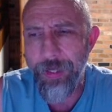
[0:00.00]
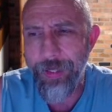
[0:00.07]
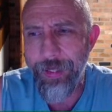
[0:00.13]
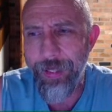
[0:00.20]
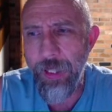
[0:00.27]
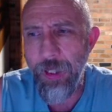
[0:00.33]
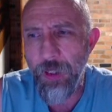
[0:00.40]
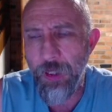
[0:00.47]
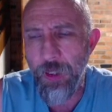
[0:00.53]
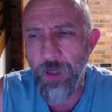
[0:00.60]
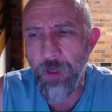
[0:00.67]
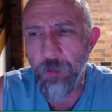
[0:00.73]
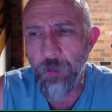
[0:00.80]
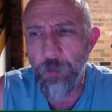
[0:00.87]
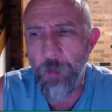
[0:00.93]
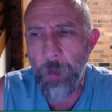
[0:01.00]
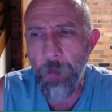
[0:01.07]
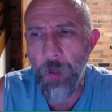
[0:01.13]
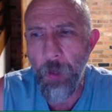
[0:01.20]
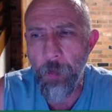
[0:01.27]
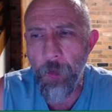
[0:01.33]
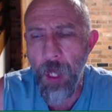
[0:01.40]
Things can be
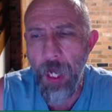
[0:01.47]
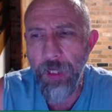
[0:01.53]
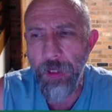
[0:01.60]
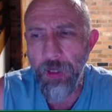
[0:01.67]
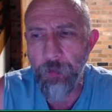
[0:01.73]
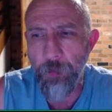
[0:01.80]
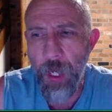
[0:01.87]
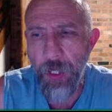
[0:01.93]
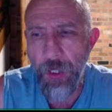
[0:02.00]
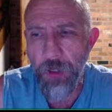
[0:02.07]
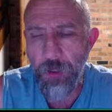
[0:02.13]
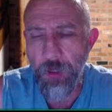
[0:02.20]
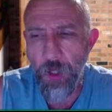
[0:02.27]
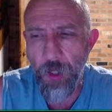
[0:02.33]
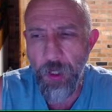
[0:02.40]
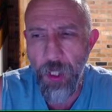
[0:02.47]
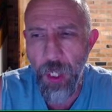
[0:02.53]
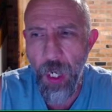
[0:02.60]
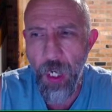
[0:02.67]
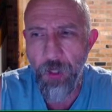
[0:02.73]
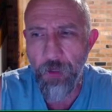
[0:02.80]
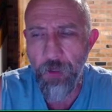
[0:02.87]
put in place to make it so you
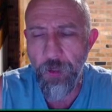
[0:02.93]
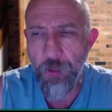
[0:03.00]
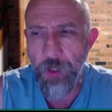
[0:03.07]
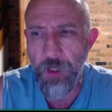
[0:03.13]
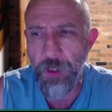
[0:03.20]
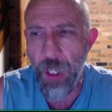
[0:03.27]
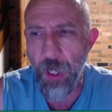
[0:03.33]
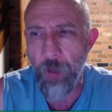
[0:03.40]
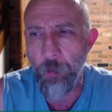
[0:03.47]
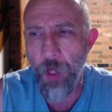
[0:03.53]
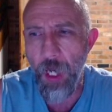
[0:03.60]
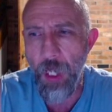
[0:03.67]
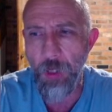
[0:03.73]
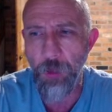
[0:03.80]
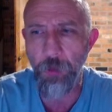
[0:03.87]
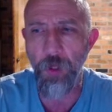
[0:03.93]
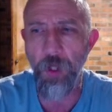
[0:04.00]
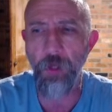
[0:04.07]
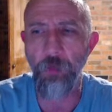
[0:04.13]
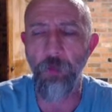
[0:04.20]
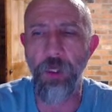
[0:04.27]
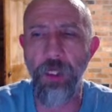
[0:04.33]
can't use the same
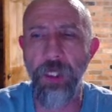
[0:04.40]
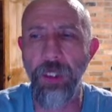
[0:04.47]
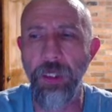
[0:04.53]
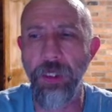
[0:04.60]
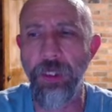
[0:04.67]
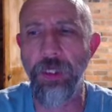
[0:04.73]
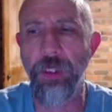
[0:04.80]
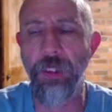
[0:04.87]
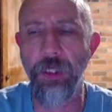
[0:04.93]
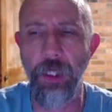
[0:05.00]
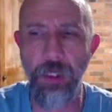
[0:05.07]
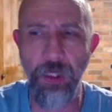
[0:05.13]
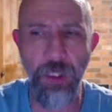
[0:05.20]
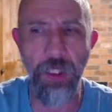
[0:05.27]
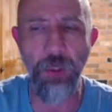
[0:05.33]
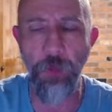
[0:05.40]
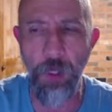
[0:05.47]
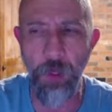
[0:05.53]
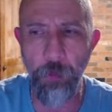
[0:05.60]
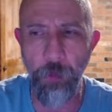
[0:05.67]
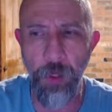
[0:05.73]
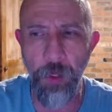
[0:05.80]
password within a 6
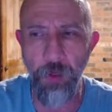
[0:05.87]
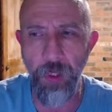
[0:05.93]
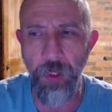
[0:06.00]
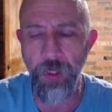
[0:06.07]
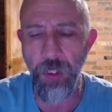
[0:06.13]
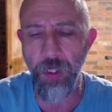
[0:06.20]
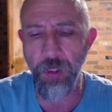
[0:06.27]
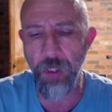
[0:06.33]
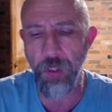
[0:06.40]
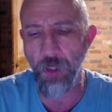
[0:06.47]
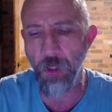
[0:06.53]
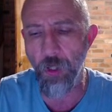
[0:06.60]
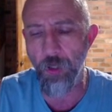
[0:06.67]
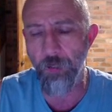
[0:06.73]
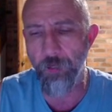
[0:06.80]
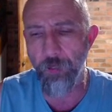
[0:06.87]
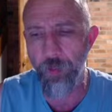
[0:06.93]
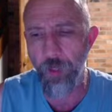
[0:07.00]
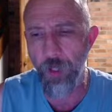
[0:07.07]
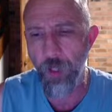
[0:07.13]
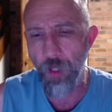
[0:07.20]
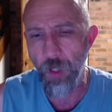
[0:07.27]
month period. There's a lot of
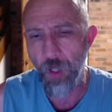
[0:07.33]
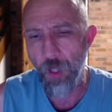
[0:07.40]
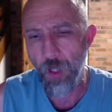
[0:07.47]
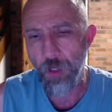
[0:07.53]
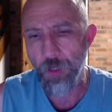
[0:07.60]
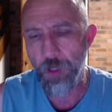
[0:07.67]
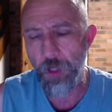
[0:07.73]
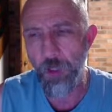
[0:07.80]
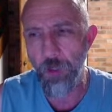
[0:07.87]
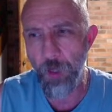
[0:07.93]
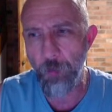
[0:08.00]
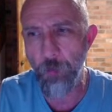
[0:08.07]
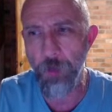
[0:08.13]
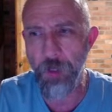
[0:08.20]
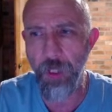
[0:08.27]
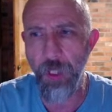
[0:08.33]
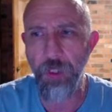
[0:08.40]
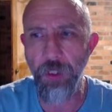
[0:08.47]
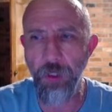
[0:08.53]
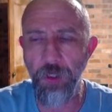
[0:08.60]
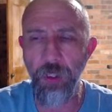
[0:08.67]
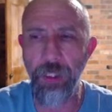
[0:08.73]
security
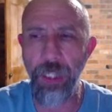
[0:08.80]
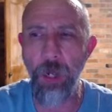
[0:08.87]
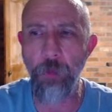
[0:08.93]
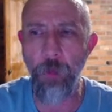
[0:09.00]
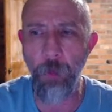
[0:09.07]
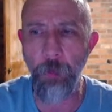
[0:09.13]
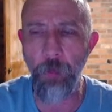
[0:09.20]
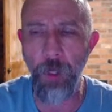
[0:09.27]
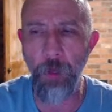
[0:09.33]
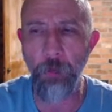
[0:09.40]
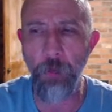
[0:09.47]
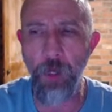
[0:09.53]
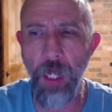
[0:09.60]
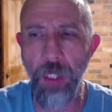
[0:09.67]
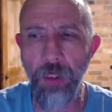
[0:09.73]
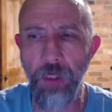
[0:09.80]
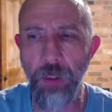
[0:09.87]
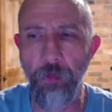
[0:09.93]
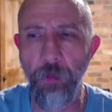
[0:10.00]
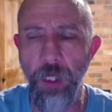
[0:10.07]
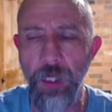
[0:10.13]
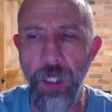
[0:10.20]
procedures that can be put in place
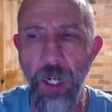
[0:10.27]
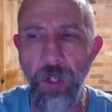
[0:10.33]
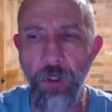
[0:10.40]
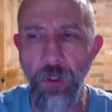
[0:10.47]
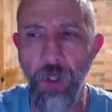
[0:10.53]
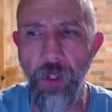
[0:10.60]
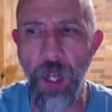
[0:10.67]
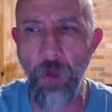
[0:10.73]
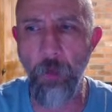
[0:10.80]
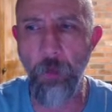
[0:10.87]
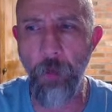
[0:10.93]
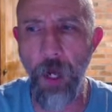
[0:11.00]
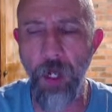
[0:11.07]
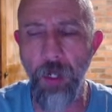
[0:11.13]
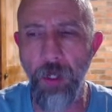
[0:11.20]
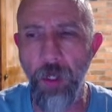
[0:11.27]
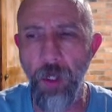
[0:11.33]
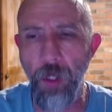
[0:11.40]
to mitigate a lot of that, but